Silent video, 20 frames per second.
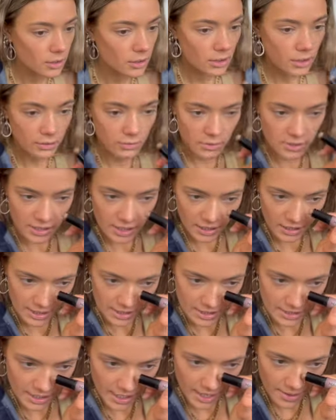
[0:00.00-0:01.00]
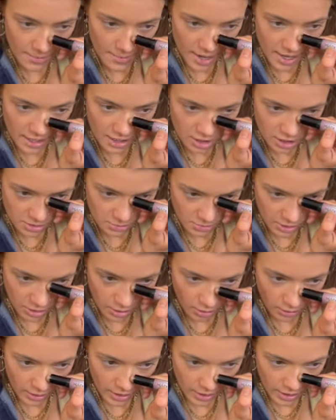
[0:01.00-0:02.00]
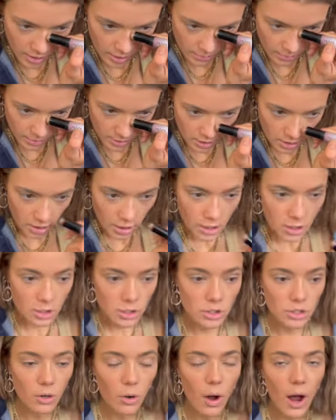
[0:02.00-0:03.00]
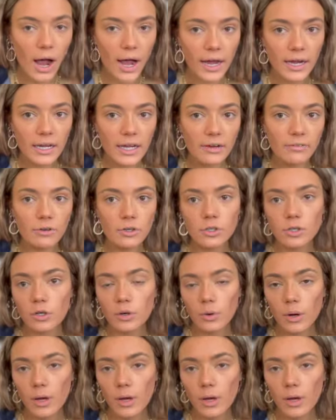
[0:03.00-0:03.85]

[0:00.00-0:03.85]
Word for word: He was like the same age as me growing up. So I never knew